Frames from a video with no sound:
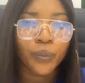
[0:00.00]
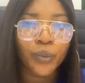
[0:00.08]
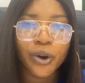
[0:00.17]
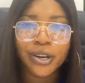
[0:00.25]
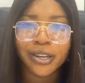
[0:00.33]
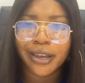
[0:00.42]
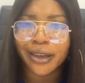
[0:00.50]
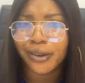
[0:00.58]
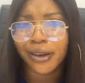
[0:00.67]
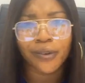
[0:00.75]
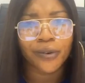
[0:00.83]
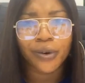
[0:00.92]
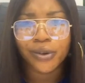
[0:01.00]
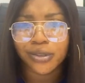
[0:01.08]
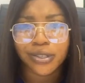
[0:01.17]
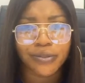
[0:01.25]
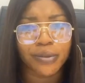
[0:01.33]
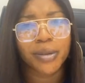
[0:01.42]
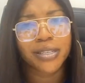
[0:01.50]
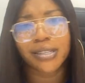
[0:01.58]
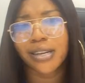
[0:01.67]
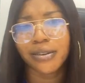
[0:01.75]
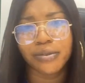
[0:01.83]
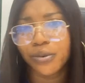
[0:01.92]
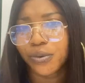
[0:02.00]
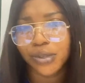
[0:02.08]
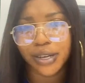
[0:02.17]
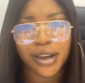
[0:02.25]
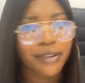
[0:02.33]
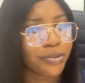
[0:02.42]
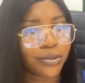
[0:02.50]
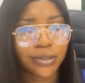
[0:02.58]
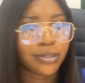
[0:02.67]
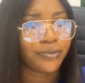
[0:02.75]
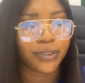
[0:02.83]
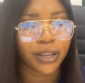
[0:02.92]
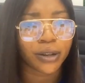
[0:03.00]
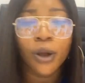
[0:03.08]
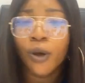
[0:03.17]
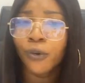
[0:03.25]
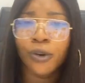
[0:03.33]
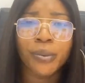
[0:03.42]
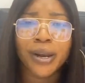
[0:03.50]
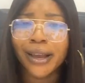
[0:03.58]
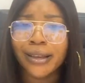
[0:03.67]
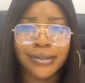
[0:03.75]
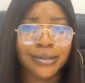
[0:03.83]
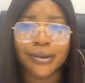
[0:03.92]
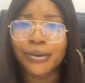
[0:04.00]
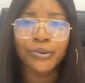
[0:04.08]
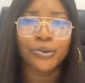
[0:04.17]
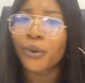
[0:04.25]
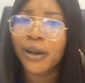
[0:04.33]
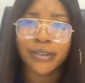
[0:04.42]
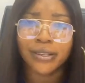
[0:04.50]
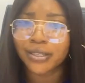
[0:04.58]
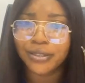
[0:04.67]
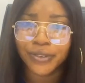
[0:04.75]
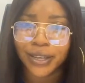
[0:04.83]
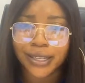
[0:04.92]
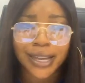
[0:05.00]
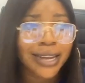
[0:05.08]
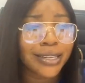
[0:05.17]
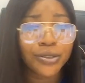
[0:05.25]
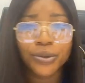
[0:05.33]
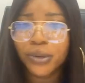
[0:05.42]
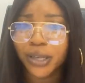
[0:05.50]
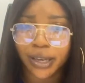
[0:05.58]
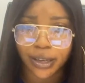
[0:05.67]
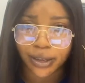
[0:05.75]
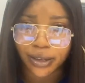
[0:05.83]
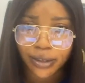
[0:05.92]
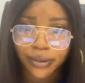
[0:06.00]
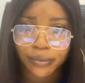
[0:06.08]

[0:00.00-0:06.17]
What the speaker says: 1 year, you can call yourself a master degree holder. You have your certificate. Nobody can say you don't have that certificate. And it's UK.